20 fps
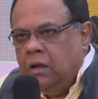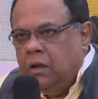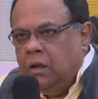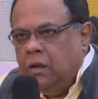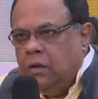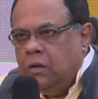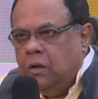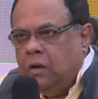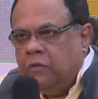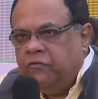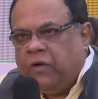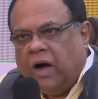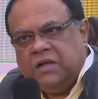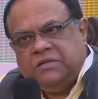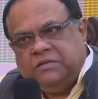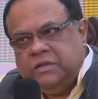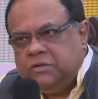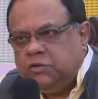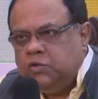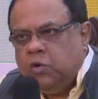
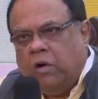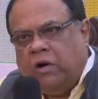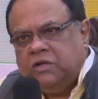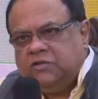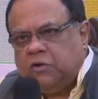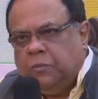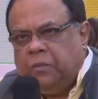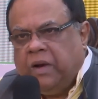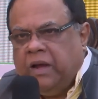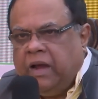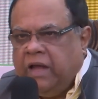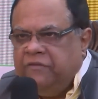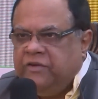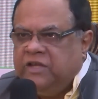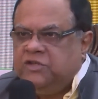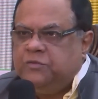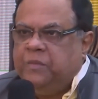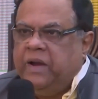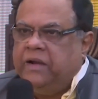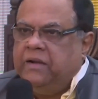Fastest 2 hours of my life I
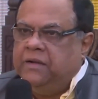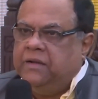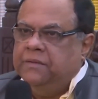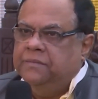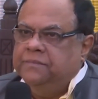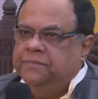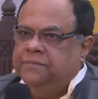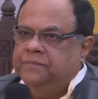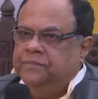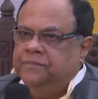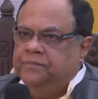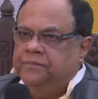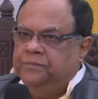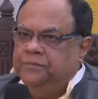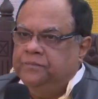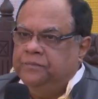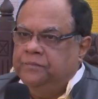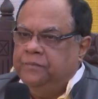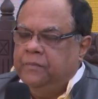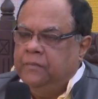spent.
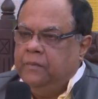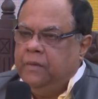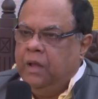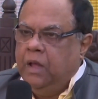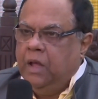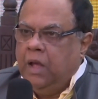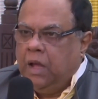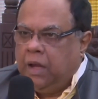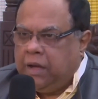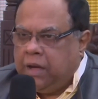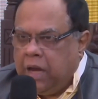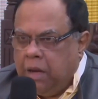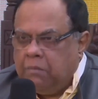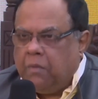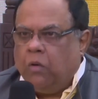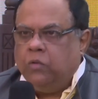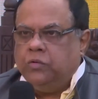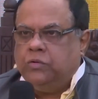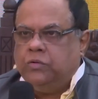Came out